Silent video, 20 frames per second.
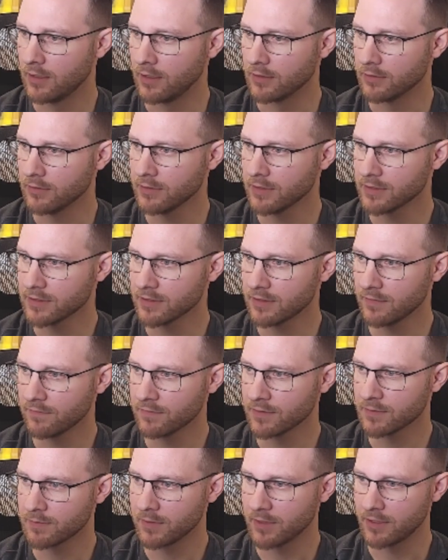Don't ask again for
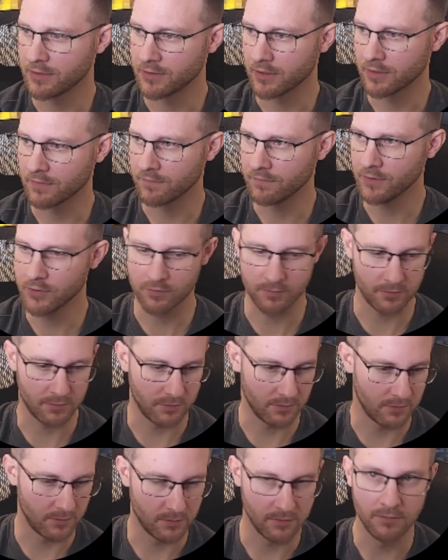this project.
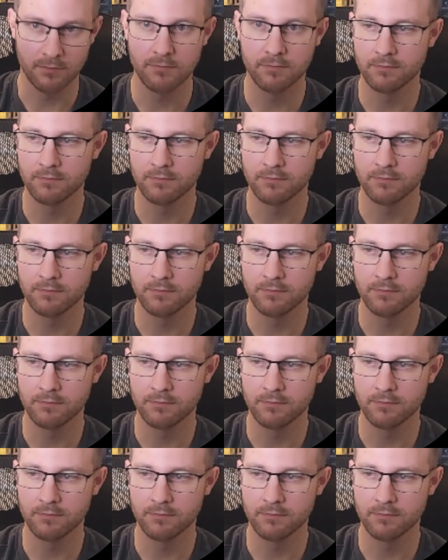Visual.